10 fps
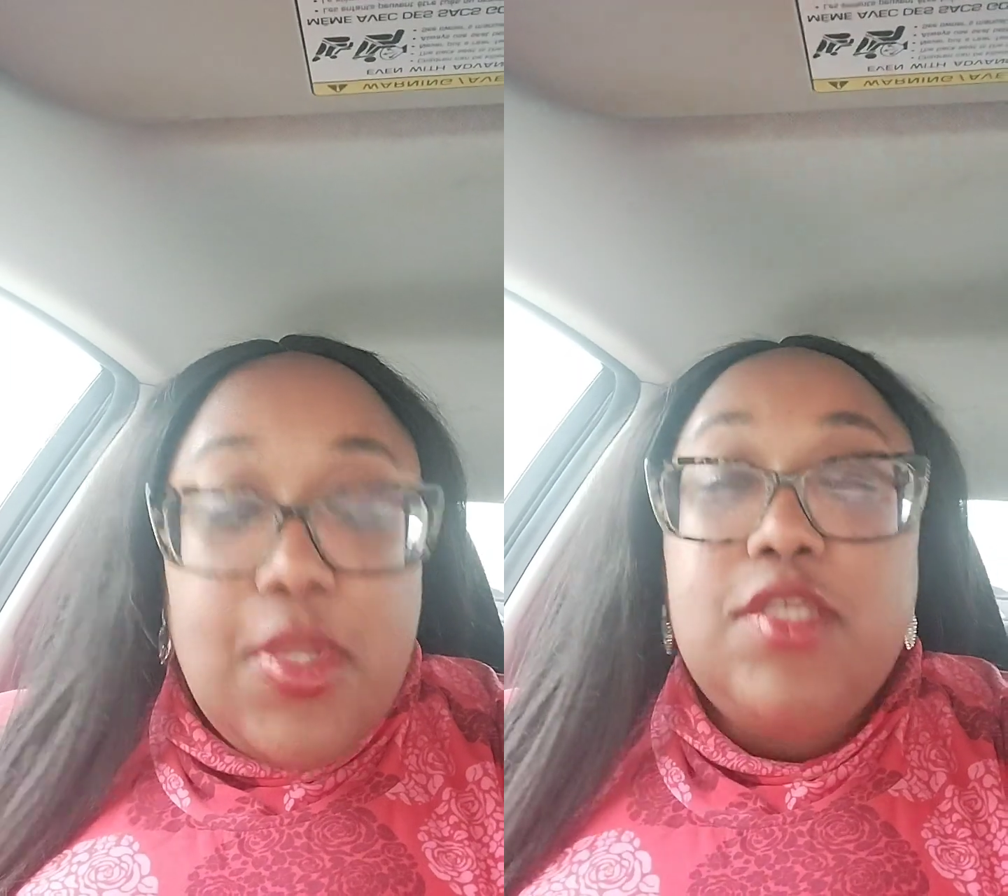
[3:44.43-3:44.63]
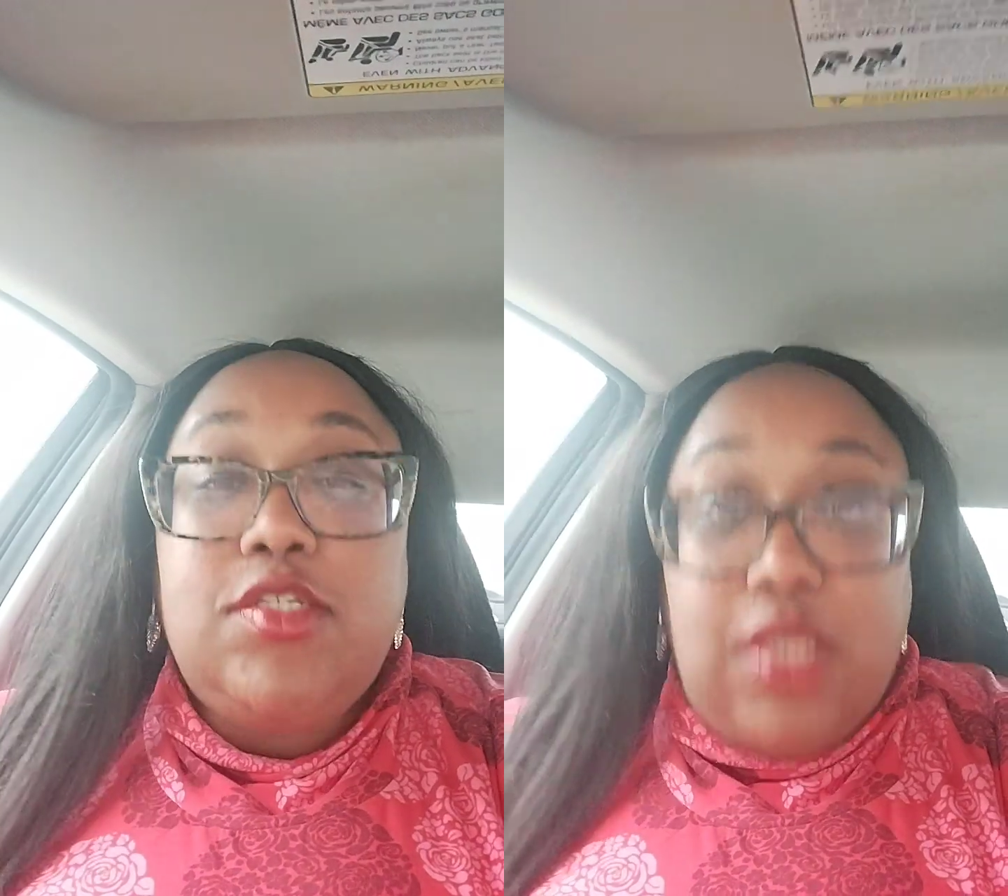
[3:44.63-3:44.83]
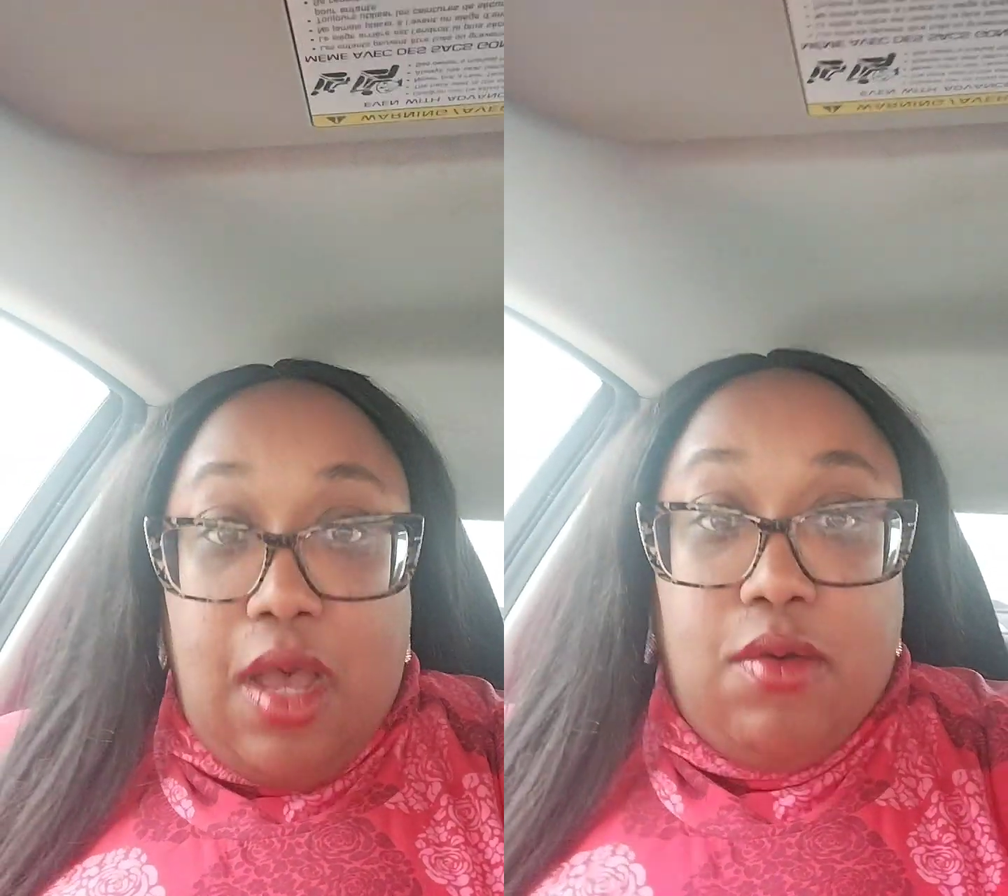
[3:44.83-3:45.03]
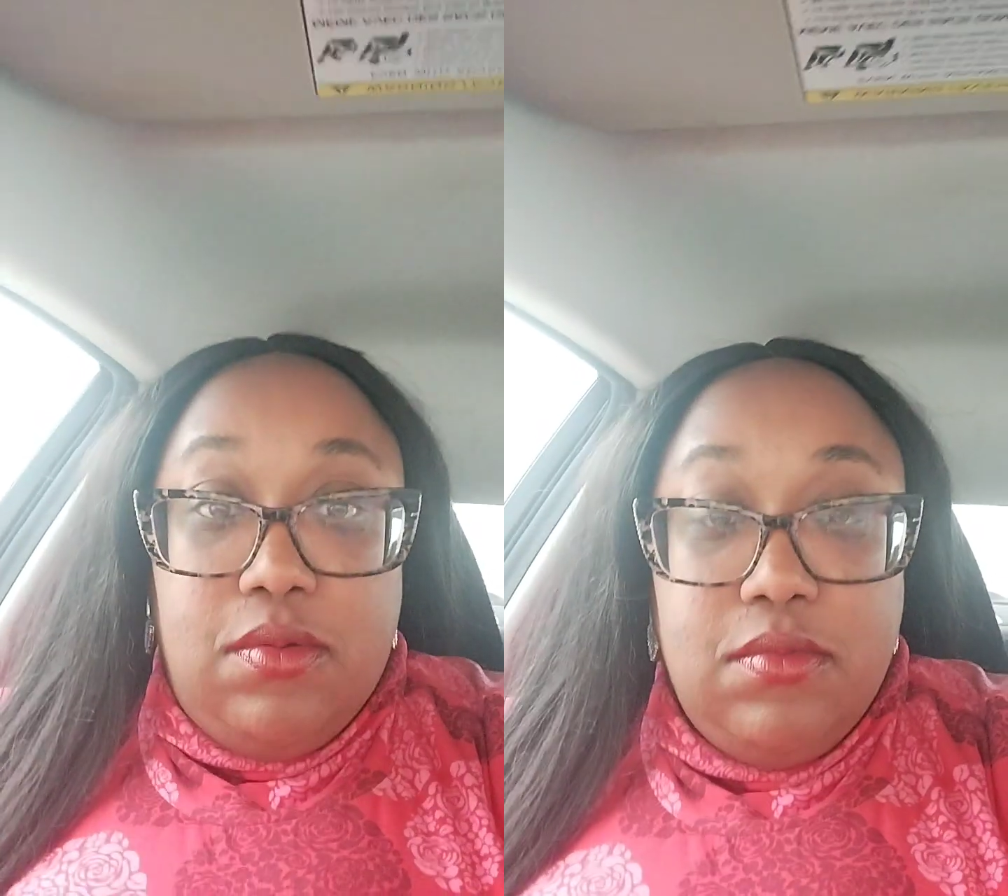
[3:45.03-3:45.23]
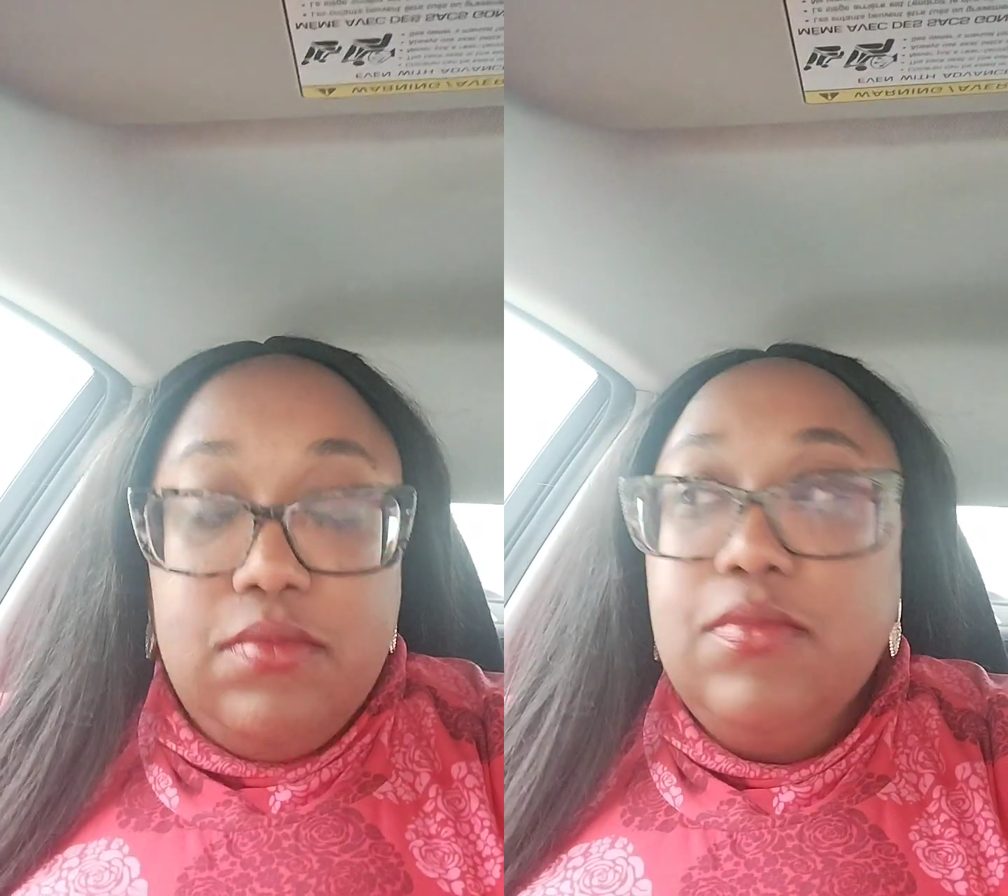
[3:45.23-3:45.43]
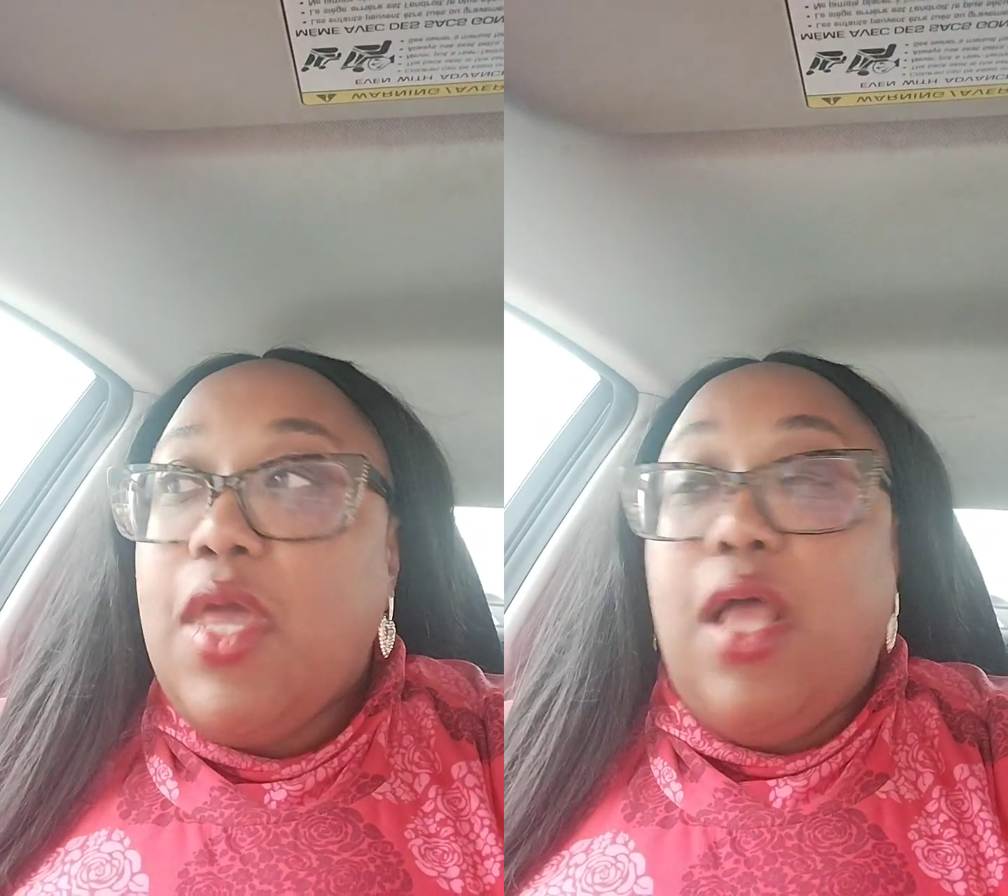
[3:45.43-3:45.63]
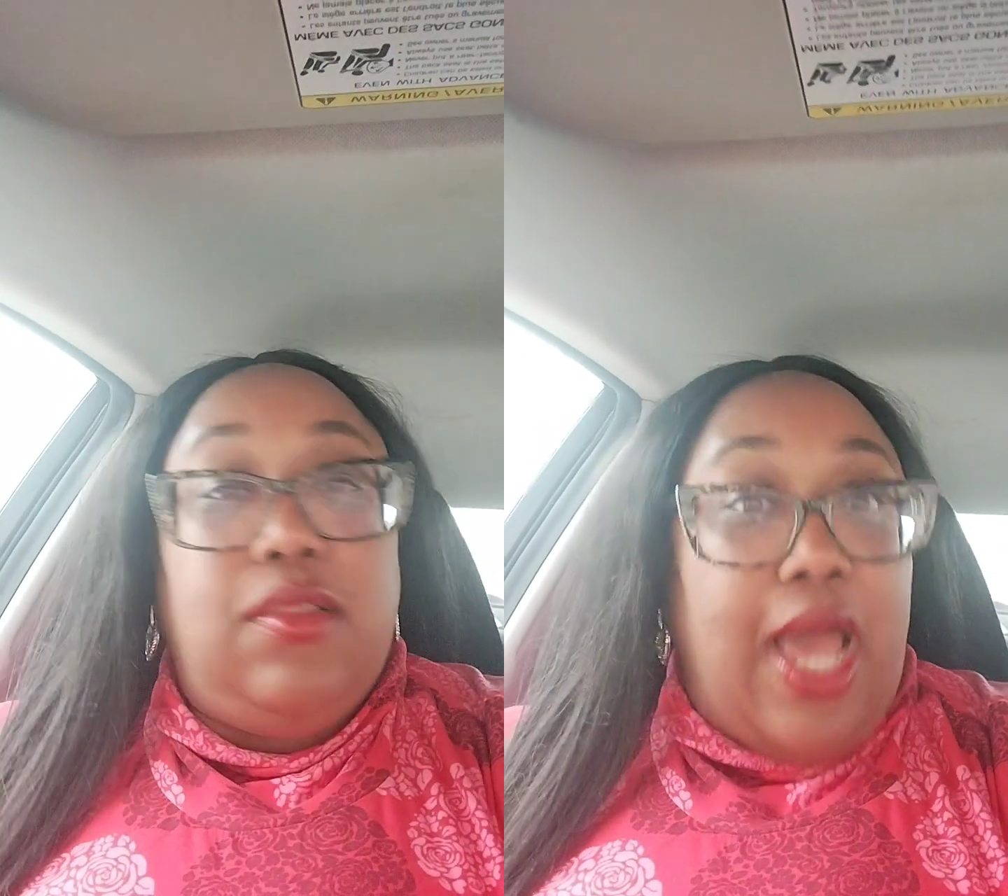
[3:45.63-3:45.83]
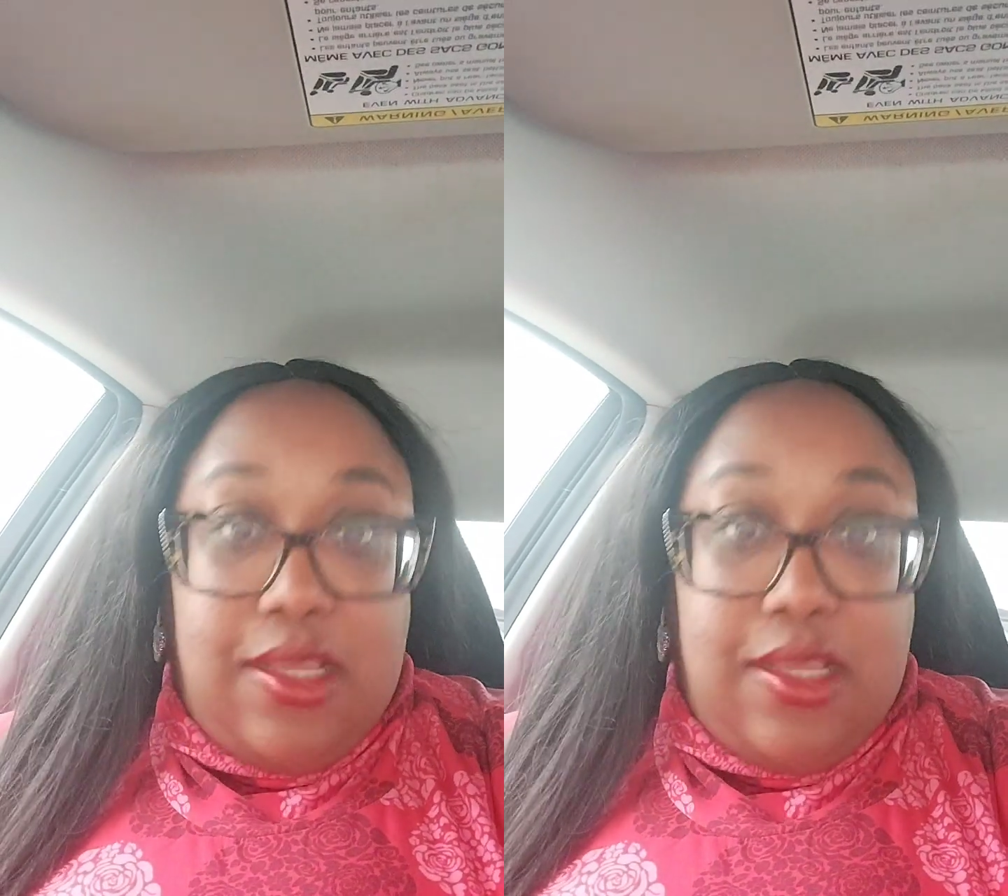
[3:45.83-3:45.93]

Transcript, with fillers: So, a lot